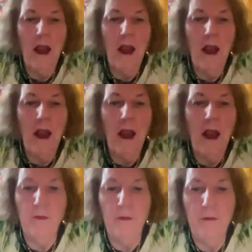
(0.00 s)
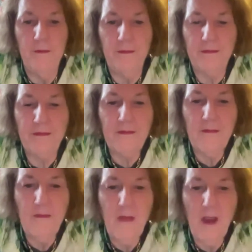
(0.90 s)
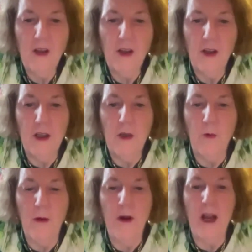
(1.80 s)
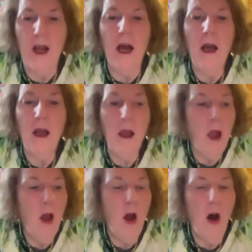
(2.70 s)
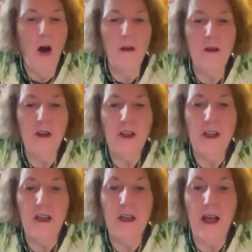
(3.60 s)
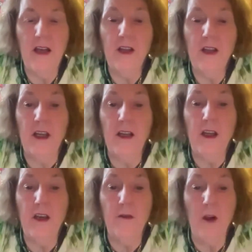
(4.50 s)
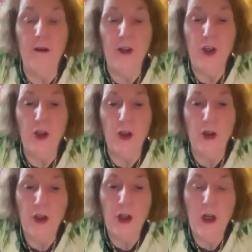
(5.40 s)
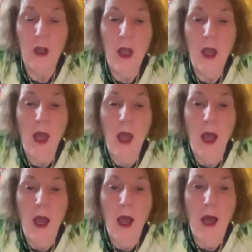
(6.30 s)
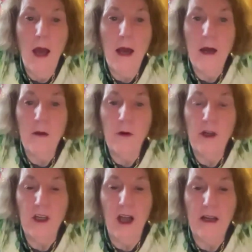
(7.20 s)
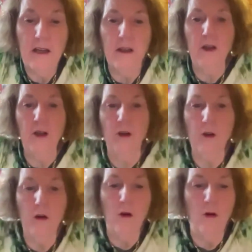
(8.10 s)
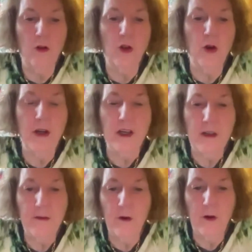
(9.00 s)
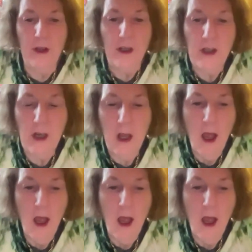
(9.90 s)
welcome to this webinar on Synodality and the Evolving Church. We're delighted that you can all join us for this.